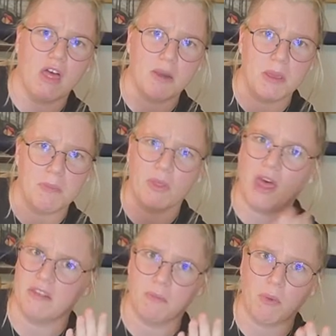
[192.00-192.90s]
lot of people,
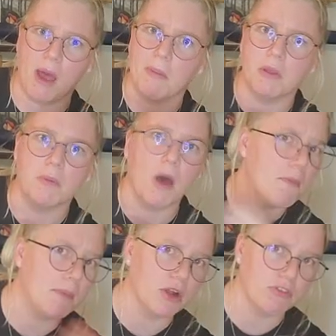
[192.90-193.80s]
that's a problem
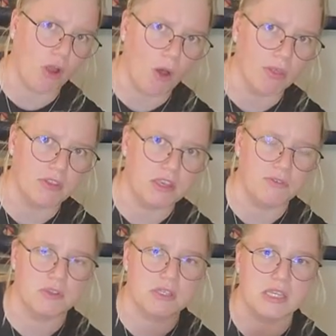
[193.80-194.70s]
amongst all the
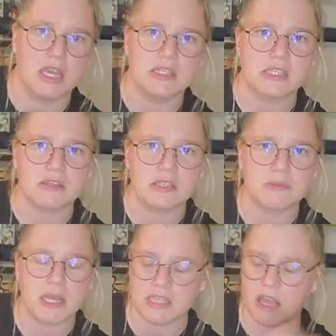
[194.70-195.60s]
different sizes of the
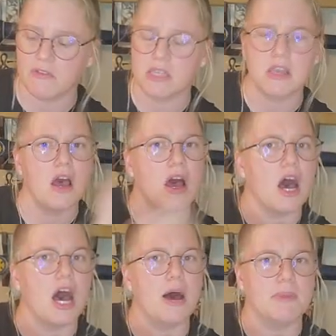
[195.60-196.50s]
Spes Heavies,
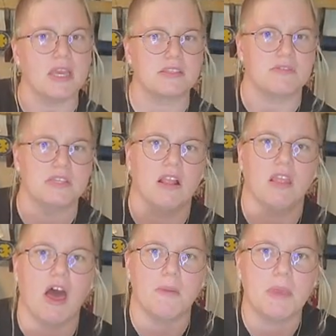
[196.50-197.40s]
because I've seen
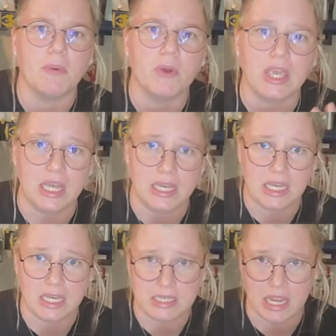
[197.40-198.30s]
a lot of people get
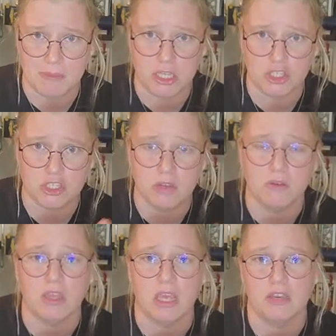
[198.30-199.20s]
damage to
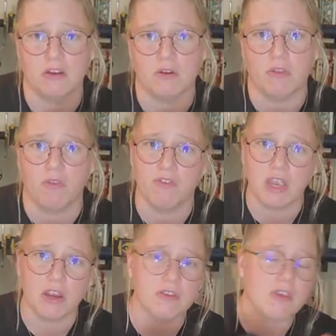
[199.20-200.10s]
the internal of the
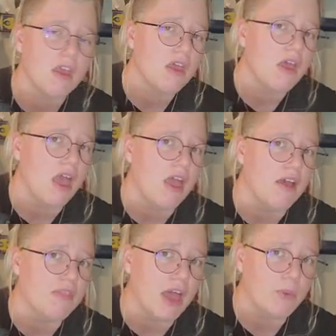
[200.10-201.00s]
fingers.
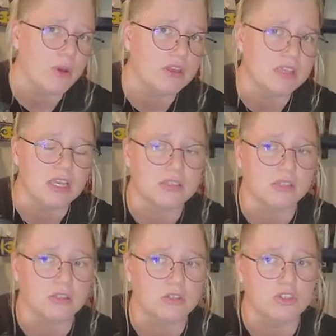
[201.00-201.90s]
And that was a
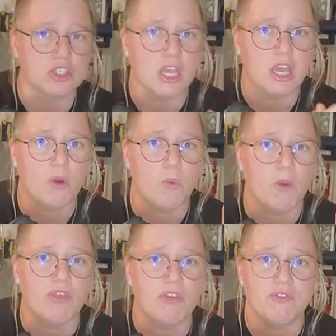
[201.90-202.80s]
solution
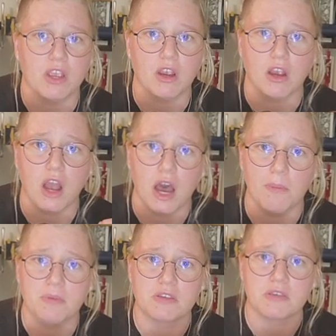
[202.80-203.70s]
with the finger
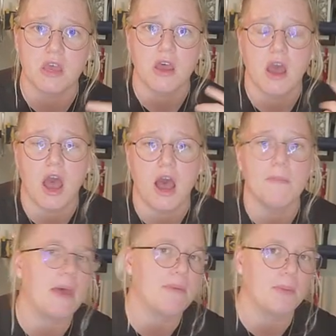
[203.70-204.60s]
cups
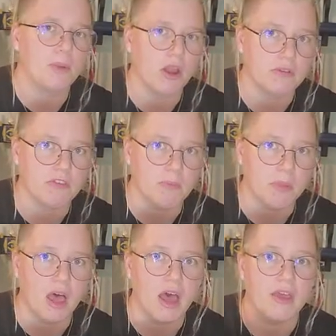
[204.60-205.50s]
that Purple Heart
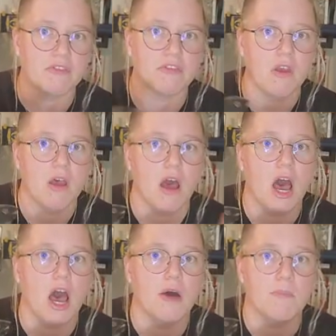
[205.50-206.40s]
supplies,
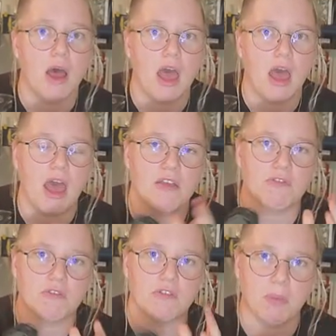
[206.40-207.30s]

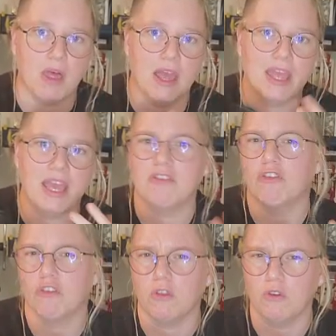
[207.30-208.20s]
as supplying a
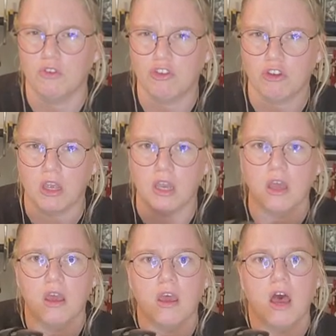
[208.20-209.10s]
solution
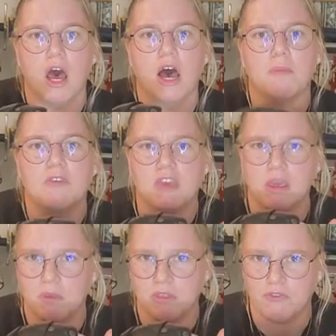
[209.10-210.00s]
to
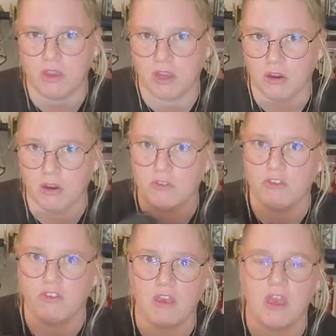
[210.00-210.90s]
keeping the fingers
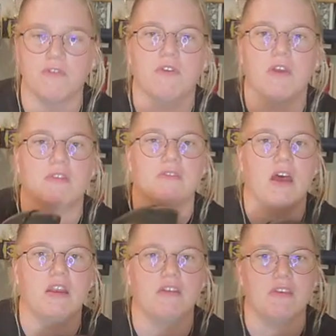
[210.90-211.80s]
safe
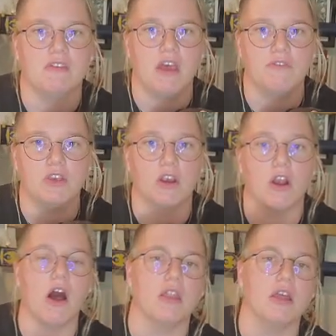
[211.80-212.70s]
inside of these heavier
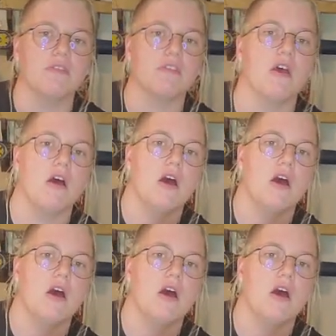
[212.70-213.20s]
gauntlets.